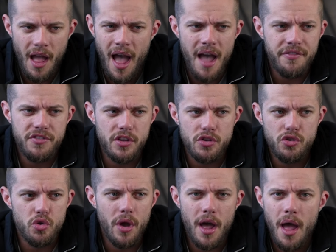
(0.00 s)
have to
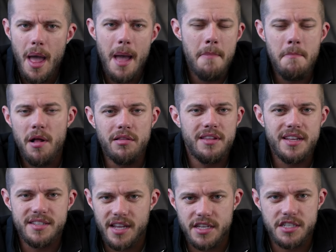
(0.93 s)
do a
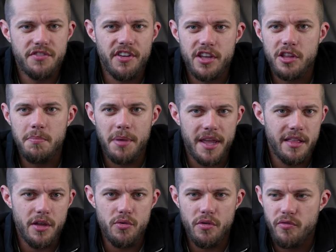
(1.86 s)
multi-six-figure
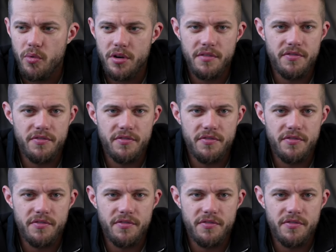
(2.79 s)
bailout of one